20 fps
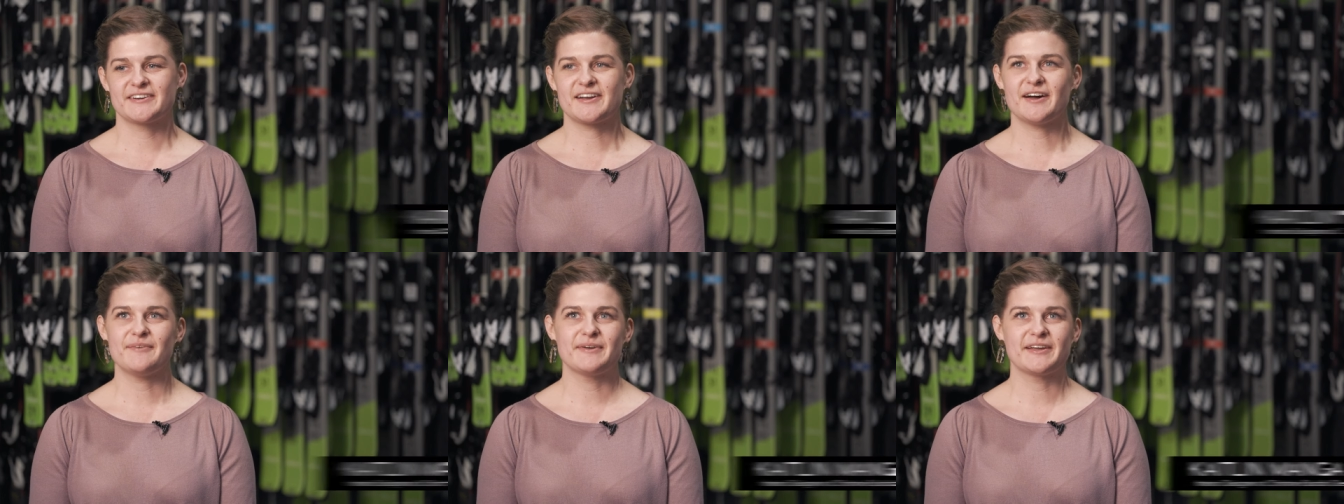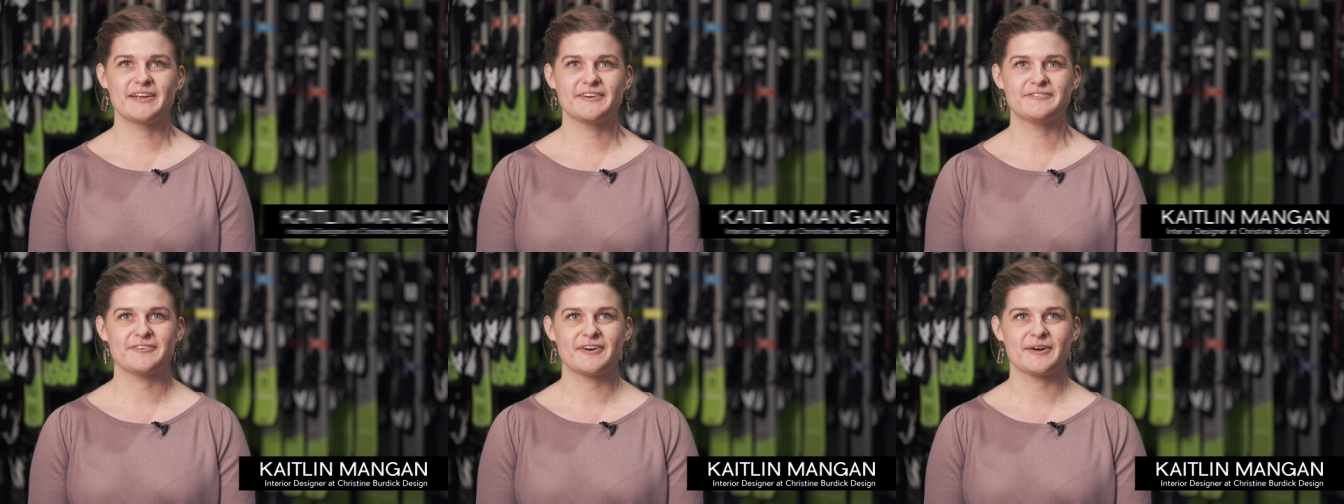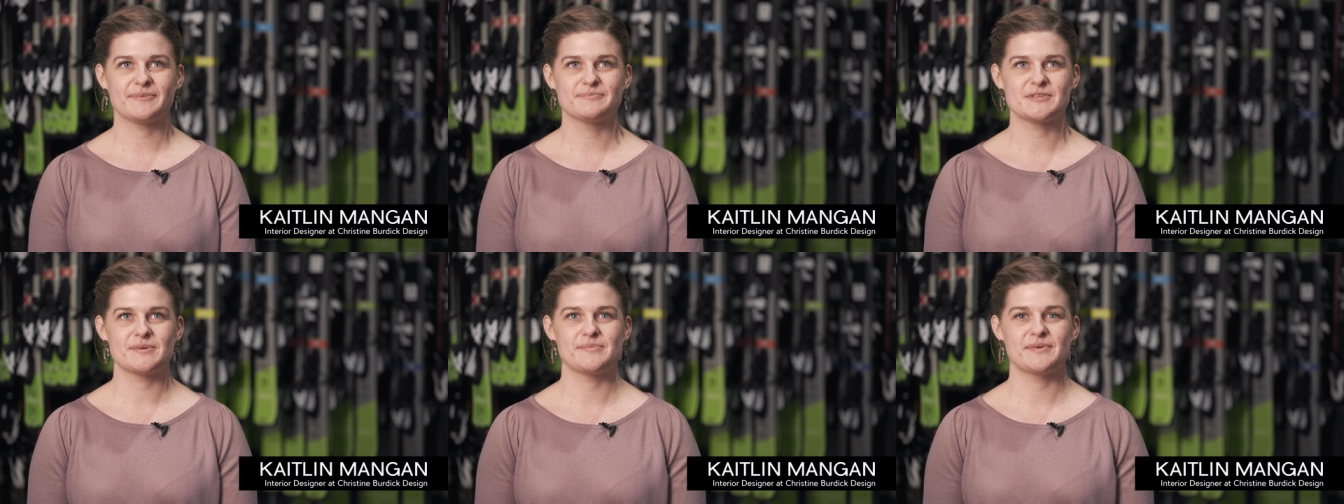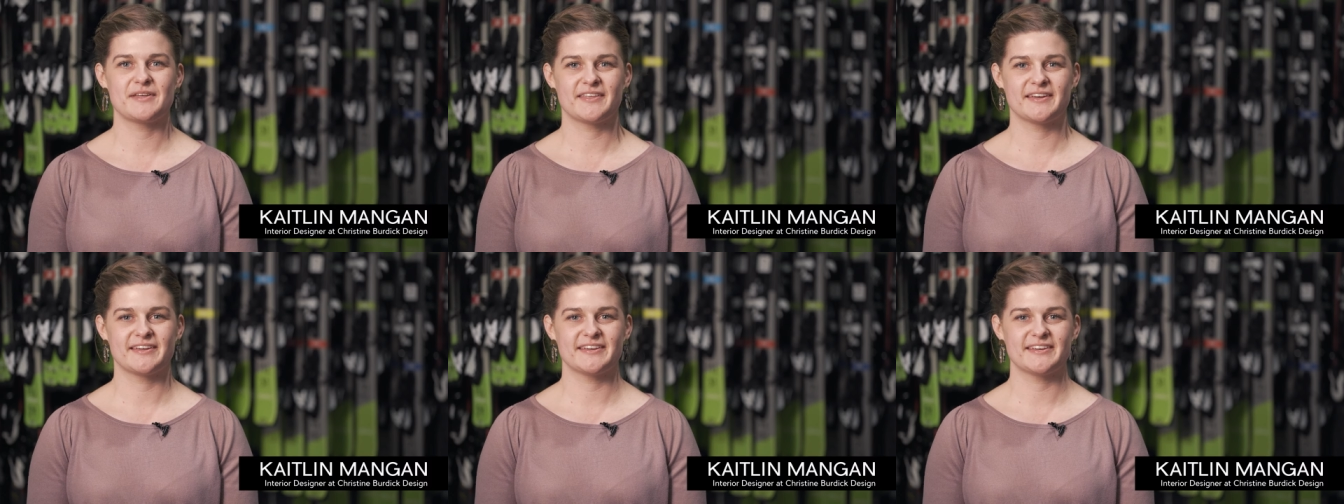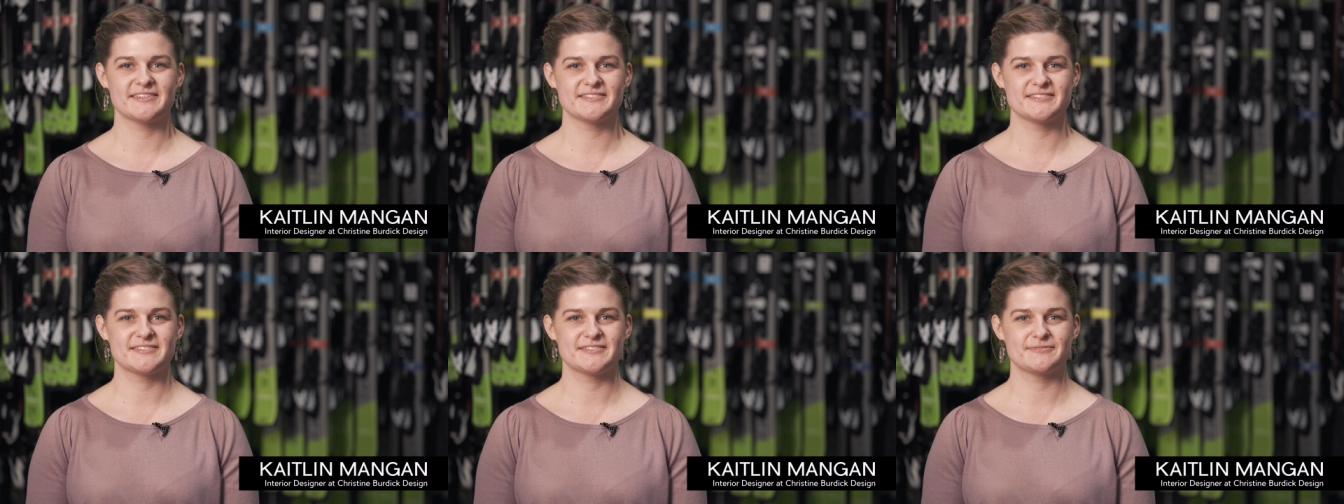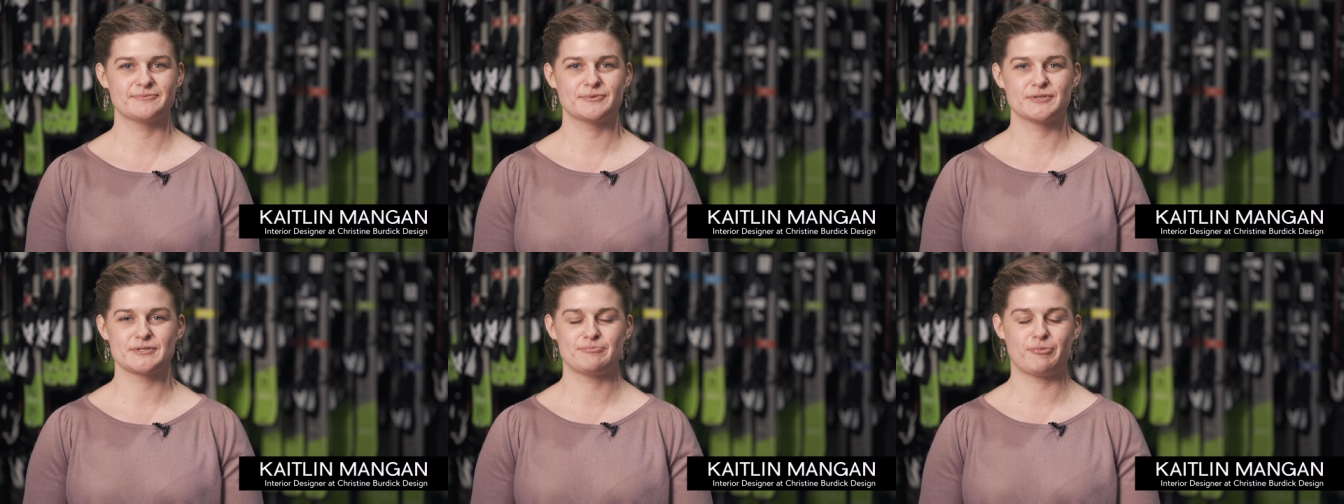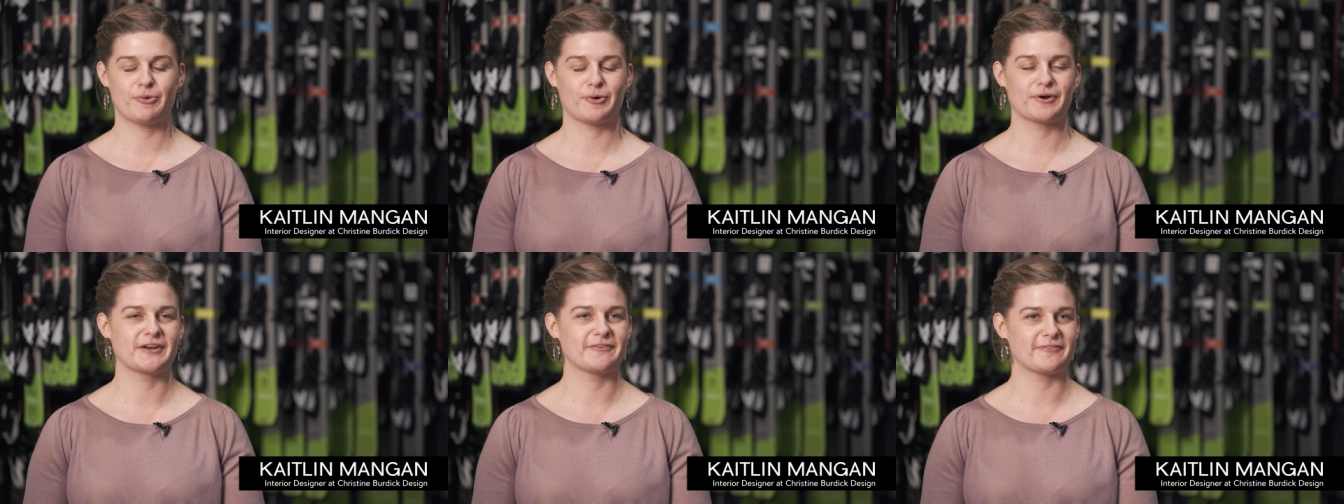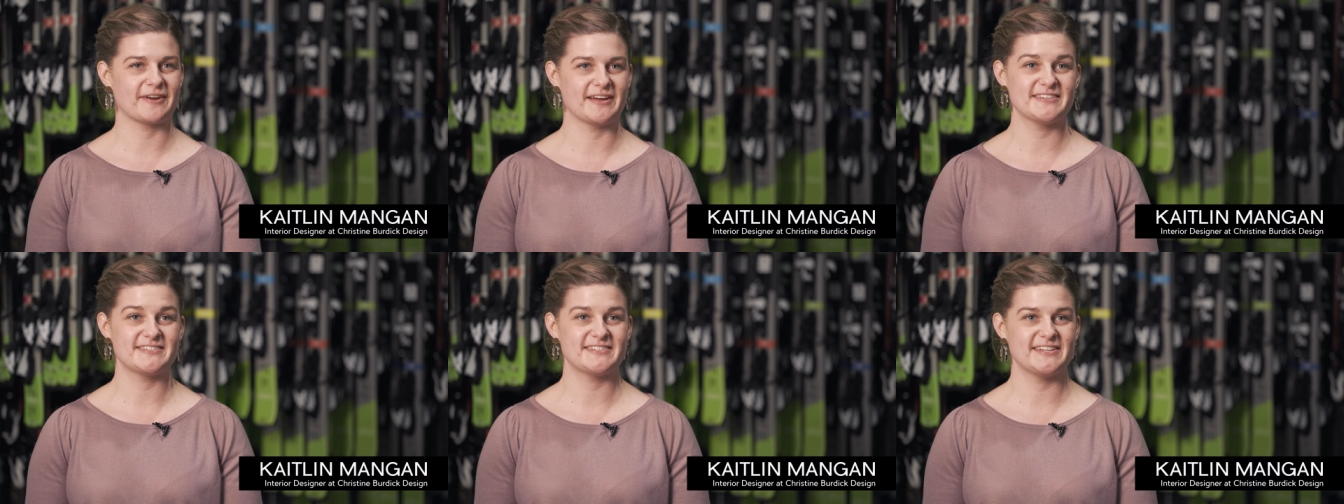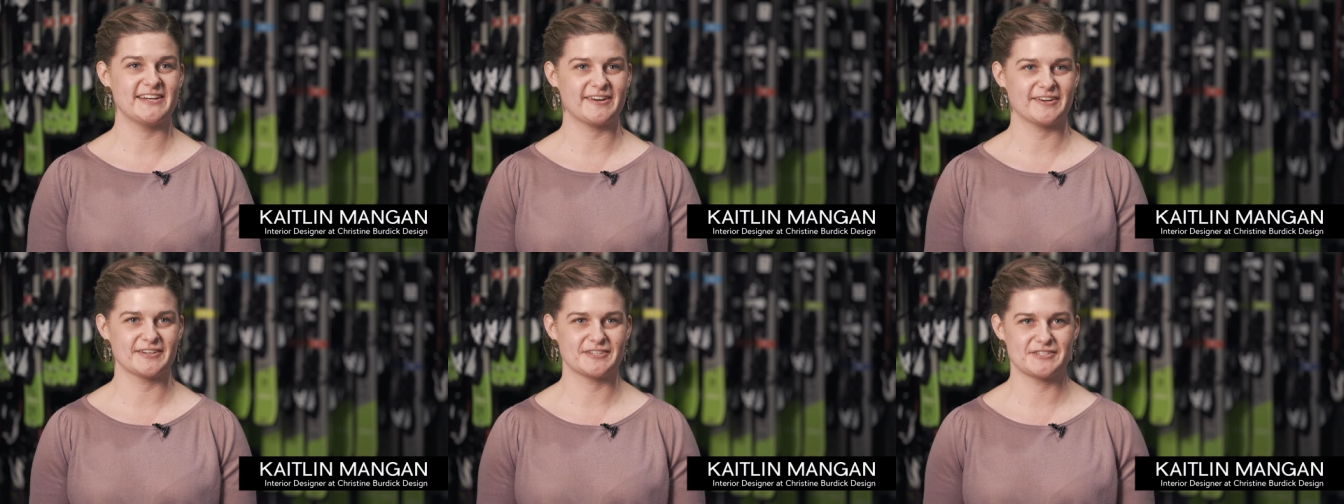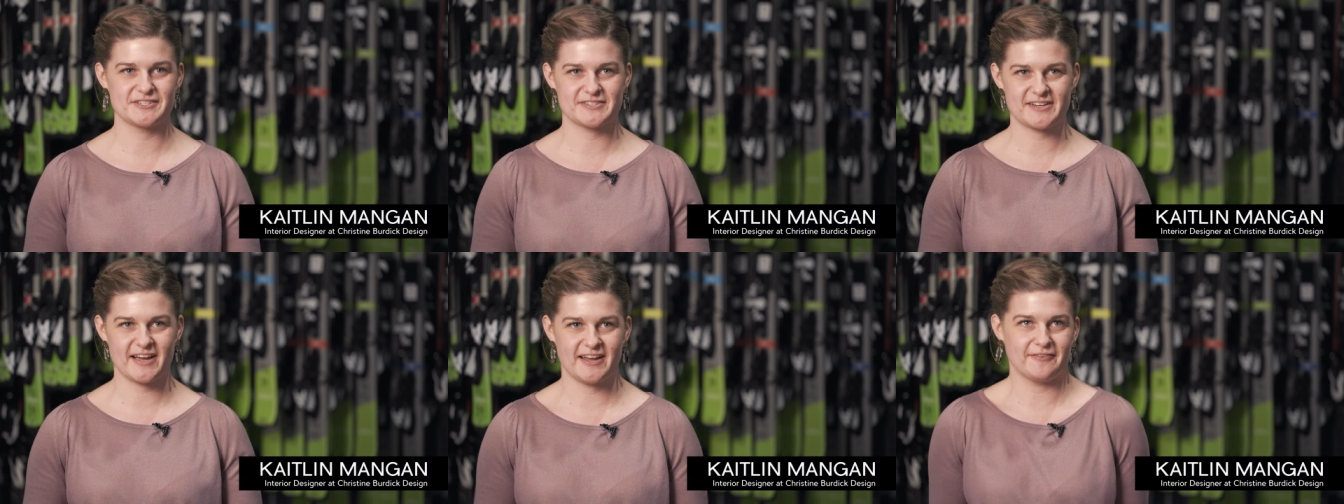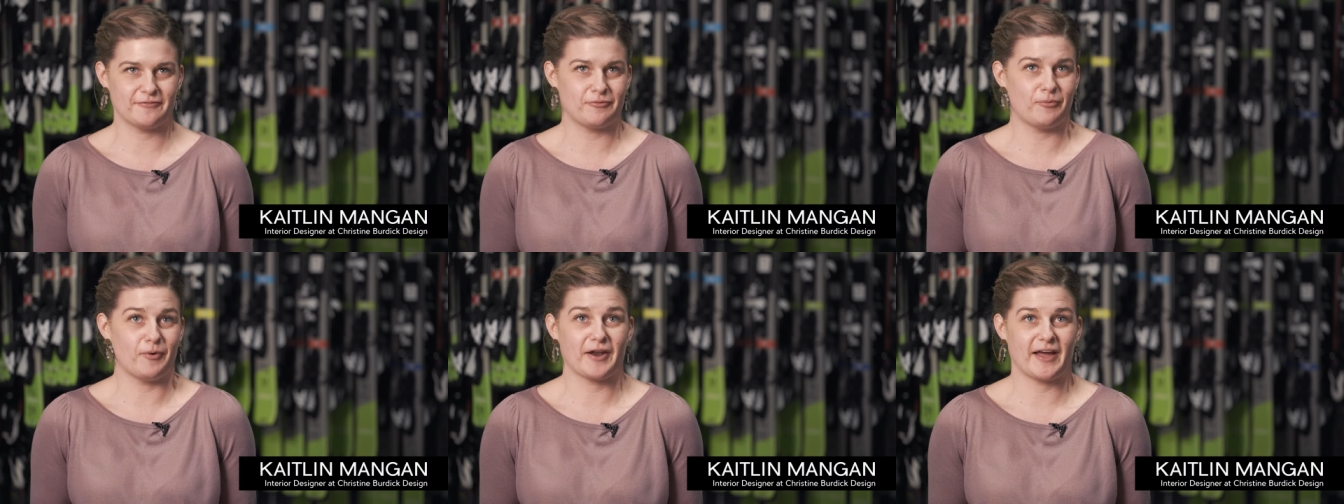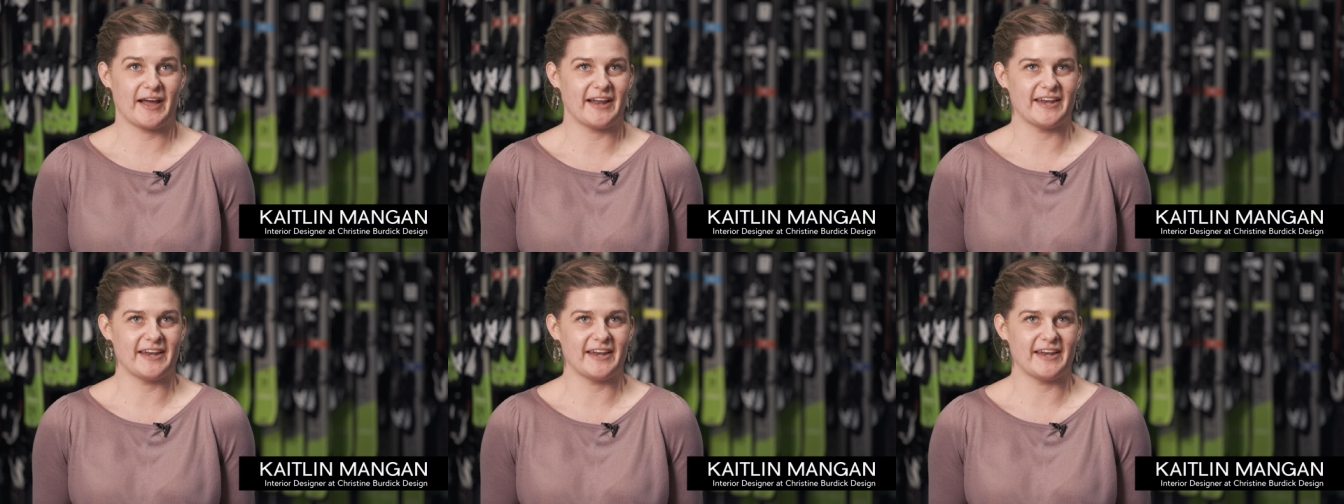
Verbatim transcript: coming from somebody that was born and raised here. It's just kind of what I